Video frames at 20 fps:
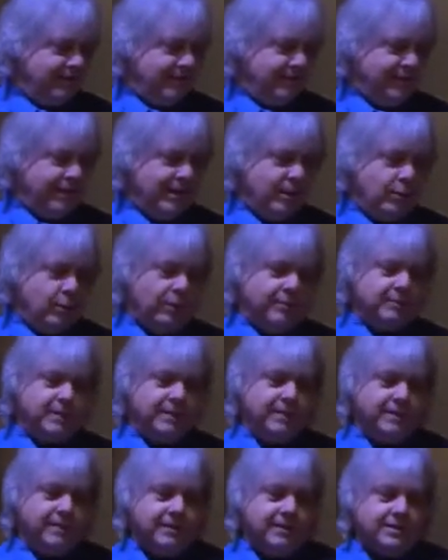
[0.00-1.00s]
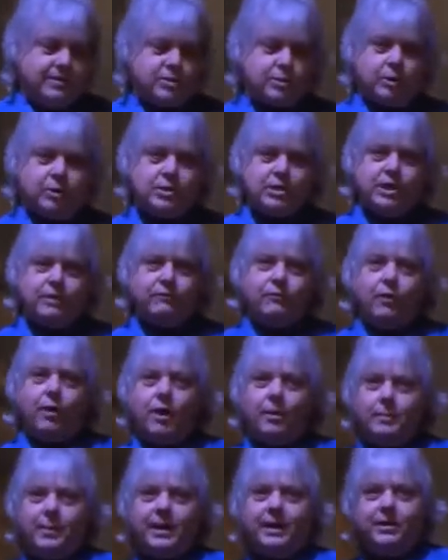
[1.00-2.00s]
We've been searching for
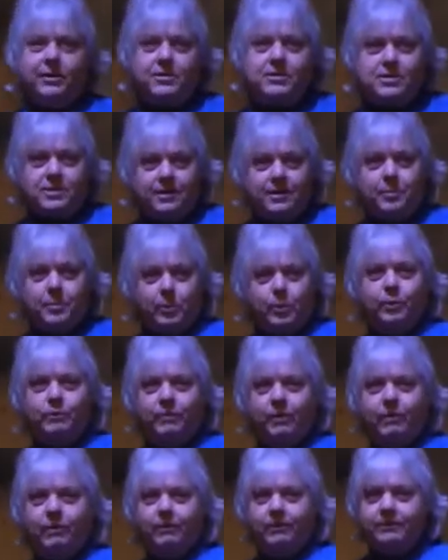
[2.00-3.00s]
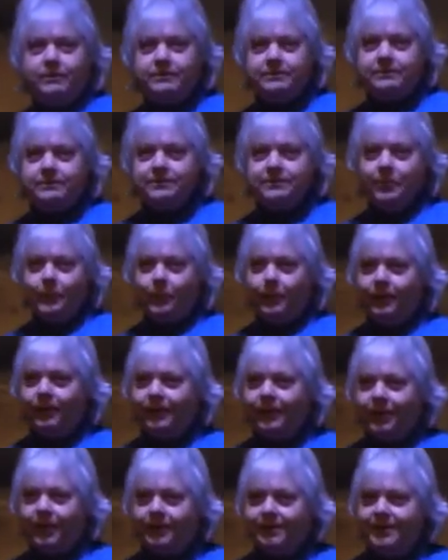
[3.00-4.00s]
our parents' approval
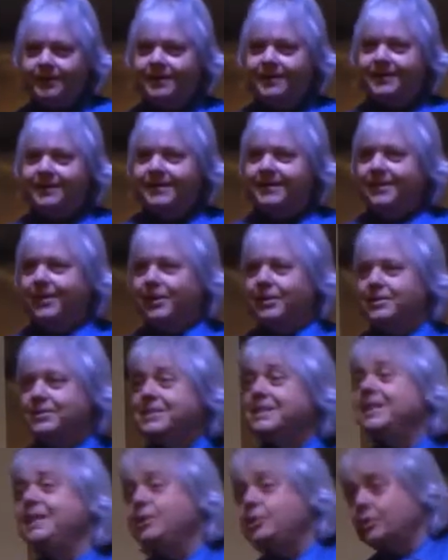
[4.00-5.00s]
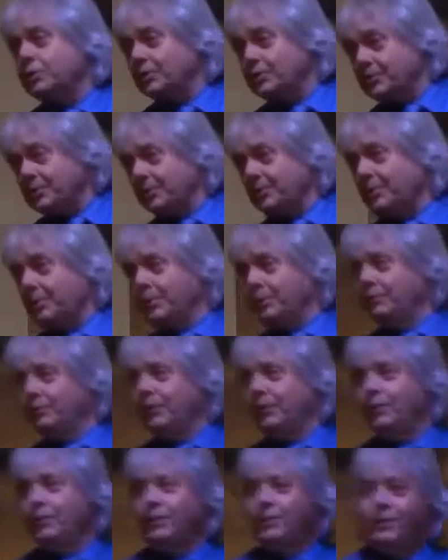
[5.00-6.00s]
or our teacher's
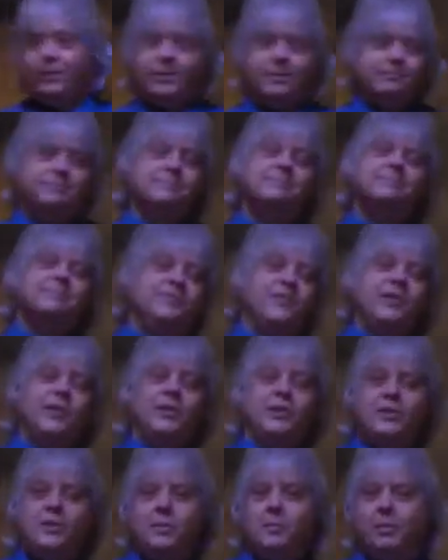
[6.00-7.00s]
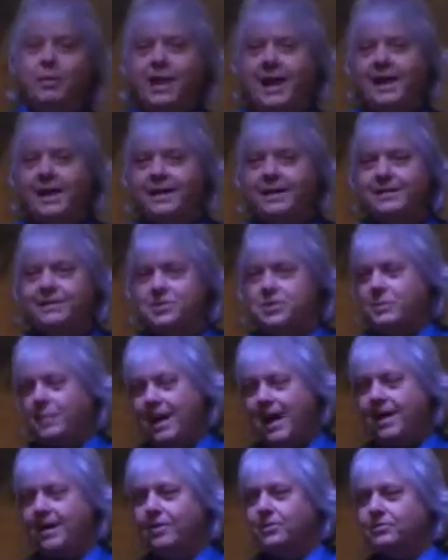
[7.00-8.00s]
approval or fill in the blank, your
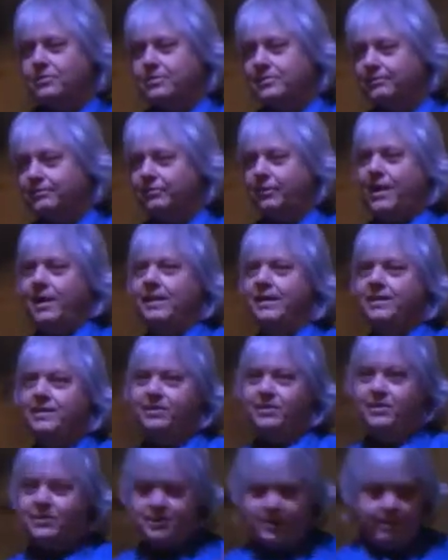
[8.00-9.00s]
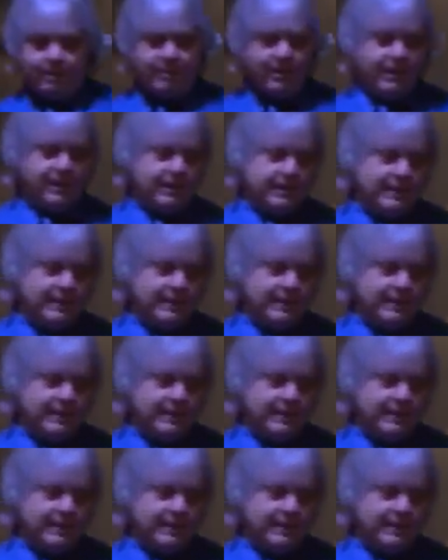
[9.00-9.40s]
spouse, a friend, or something.